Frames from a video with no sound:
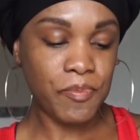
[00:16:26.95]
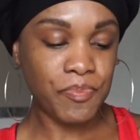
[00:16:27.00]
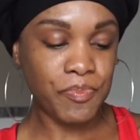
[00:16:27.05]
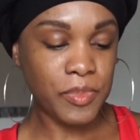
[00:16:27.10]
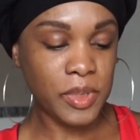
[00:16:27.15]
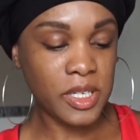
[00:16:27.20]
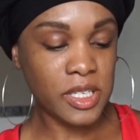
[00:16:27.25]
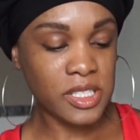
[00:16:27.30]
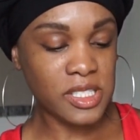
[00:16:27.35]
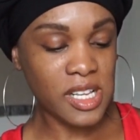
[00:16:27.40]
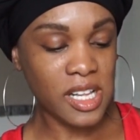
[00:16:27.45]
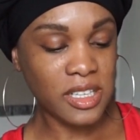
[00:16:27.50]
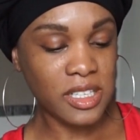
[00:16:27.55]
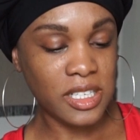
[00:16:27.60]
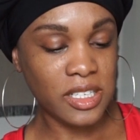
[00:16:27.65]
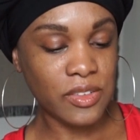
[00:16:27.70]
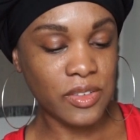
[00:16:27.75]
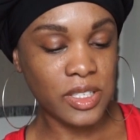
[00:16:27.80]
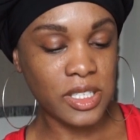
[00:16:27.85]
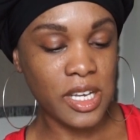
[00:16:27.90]
Because I
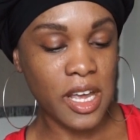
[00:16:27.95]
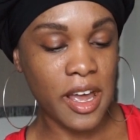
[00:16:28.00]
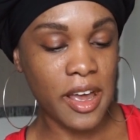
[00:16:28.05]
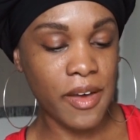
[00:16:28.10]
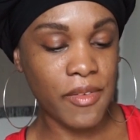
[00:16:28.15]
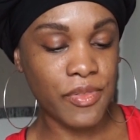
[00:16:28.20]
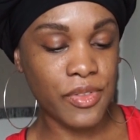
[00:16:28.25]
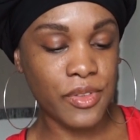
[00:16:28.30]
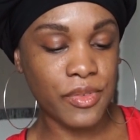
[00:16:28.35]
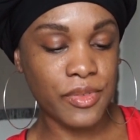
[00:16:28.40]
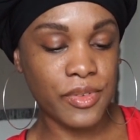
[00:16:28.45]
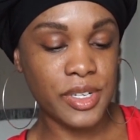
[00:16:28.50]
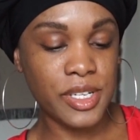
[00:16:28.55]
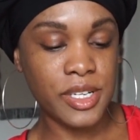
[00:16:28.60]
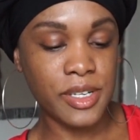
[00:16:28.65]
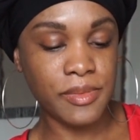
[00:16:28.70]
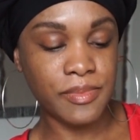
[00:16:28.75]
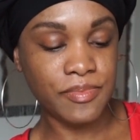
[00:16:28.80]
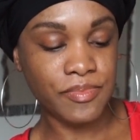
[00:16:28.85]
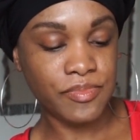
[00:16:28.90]
literally have 3